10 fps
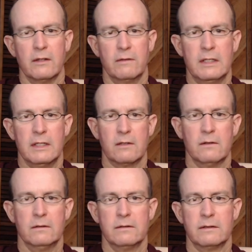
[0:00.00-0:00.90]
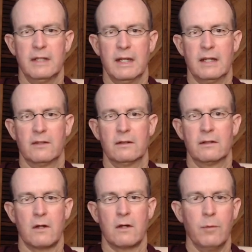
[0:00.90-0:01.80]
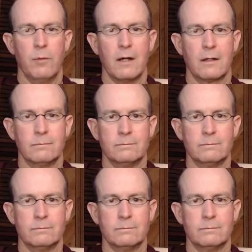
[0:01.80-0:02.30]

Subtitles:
vehicle to exit the car park.